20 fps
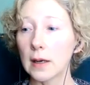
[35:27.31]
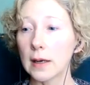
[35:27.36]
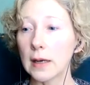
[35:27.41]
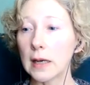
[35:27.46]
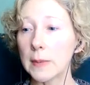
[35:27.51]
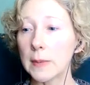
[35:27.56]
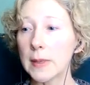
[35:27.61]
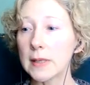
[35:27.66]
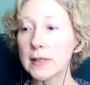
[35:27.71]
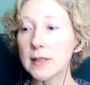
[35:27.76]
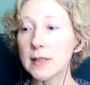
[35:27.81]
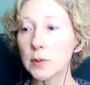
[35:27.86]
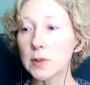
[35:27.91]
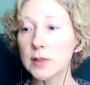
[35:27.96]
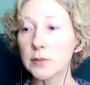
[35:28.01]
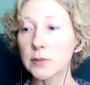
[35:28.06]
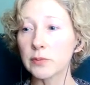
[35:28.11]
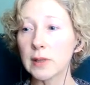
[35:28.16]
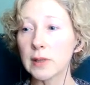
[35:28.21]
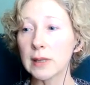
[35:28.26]
Um, and so
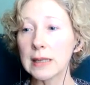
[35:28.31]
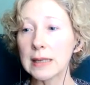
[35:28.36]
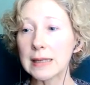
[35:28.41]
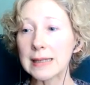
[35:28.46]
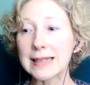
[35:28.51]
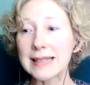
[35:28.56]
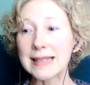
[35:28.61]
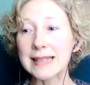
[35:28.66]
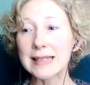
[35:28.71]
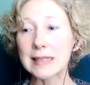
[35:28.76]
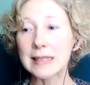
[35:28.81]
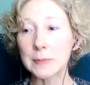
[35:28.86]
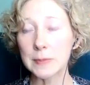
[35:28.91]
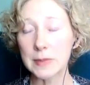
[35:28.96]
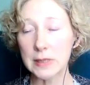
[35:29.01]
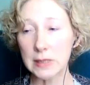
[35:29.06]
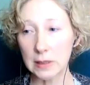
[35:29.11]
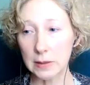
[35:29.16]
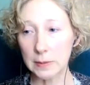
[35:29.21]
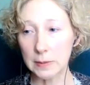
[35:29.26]
it's really a
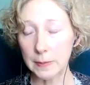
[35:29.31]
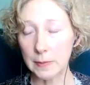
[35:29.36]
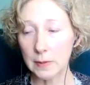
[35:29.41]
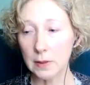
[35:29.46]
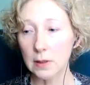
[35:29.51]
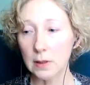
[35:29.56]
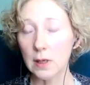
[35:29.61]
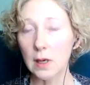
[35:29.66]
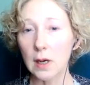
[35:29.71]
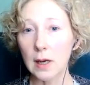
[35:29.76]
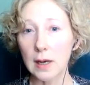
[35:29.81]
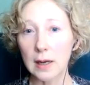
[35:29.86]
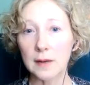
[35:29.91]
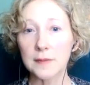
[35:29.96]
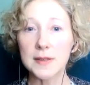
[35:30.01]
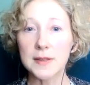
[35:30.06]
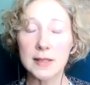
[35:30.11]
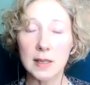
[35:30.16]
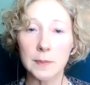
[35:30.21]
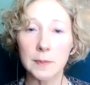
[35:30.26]
symptom
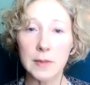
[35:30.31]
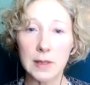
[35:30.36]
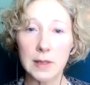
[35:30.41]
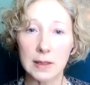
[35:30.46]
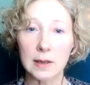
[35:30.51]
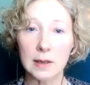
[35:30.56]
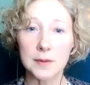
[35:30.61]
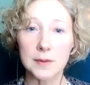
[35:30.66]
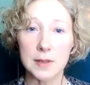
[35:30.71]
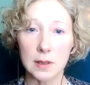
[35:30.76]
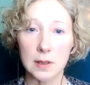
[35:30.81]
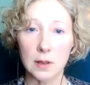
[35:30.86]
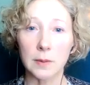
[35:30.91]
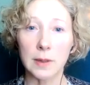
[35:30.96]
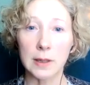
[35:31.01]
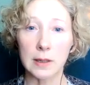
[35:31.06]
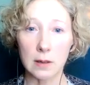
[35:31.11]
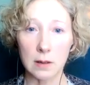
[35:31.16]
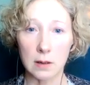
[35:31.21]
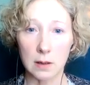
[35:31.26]
of something else
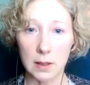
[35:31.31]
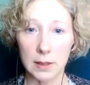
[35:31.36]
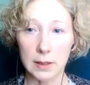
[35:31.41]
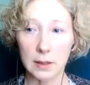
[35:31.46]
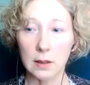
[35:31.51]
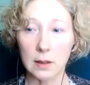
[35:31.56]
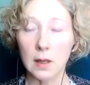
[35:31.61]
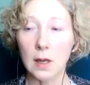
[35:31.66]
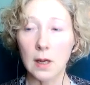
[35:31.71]
going on.